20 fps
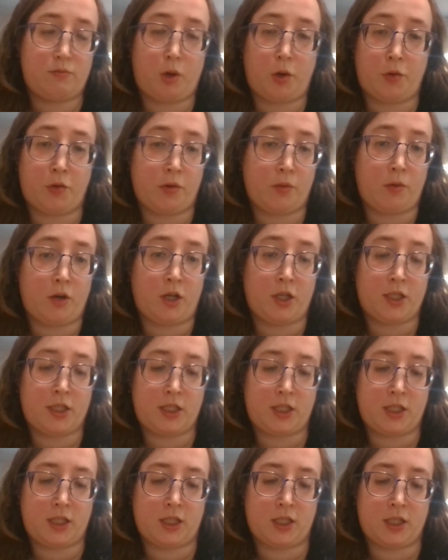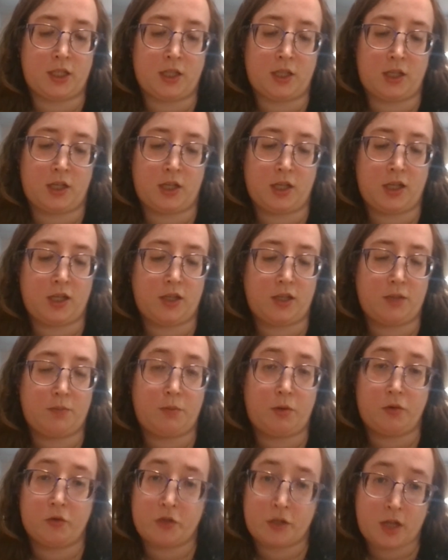Pokemon in the
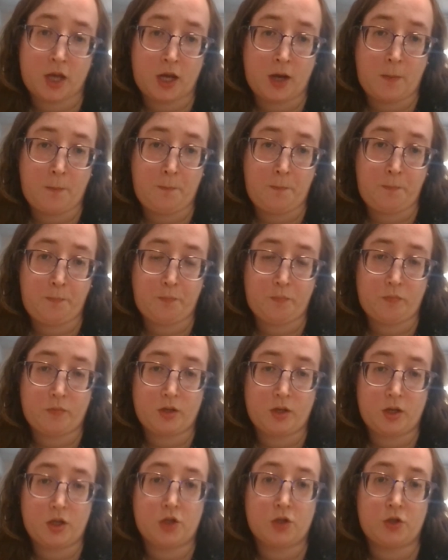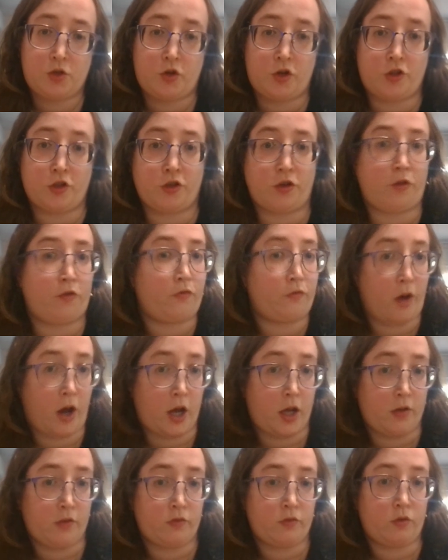post game,
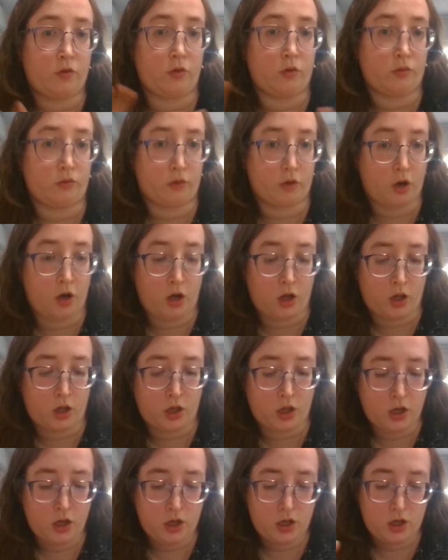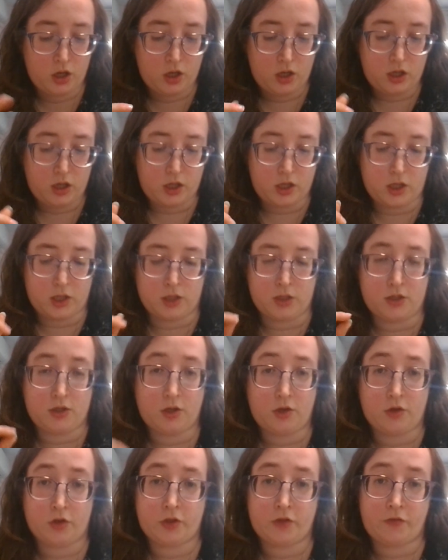205 overall, and
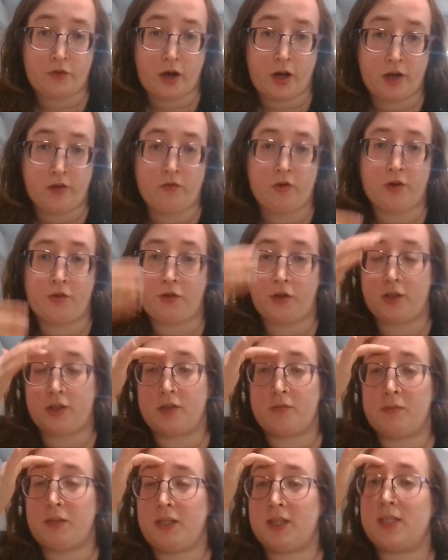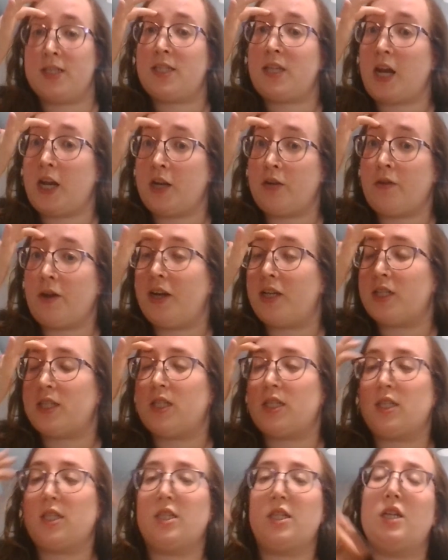those 5 are going to be in side
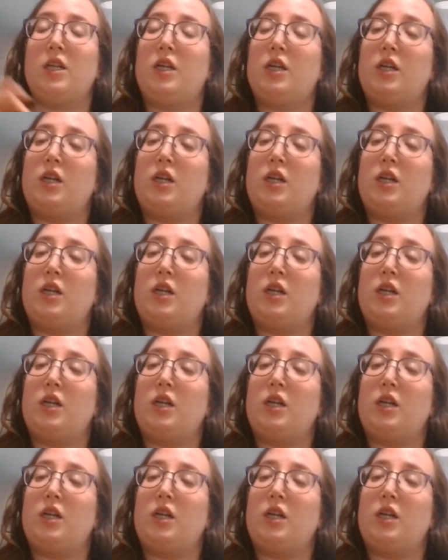quests.